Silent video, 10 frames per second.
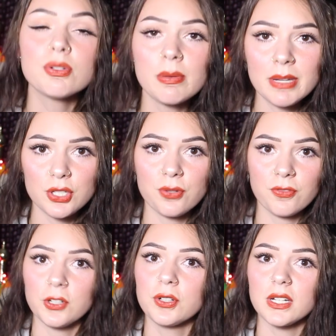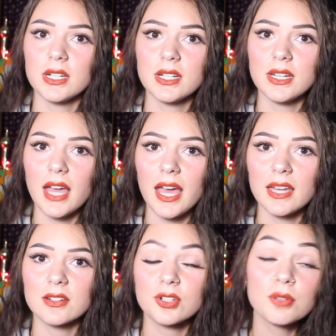Do what makes you feel good,
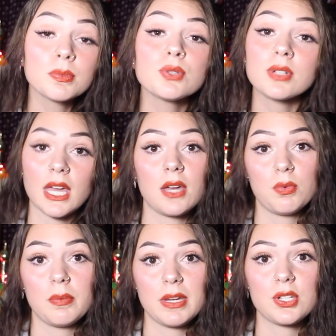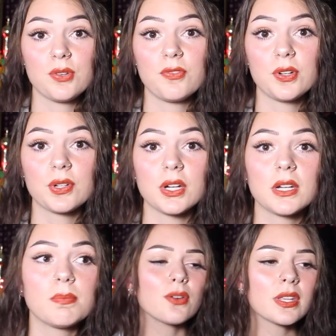and communicate what makes you feel good.
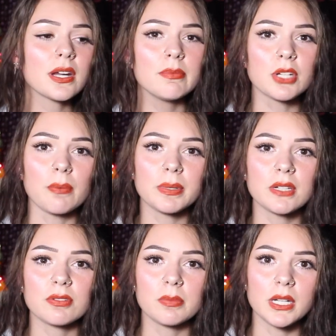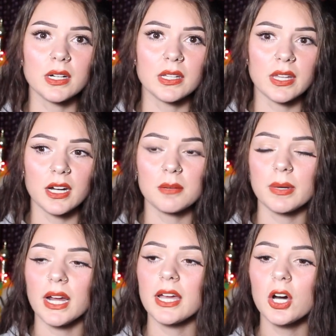I know that I'm jumping from here to there, but I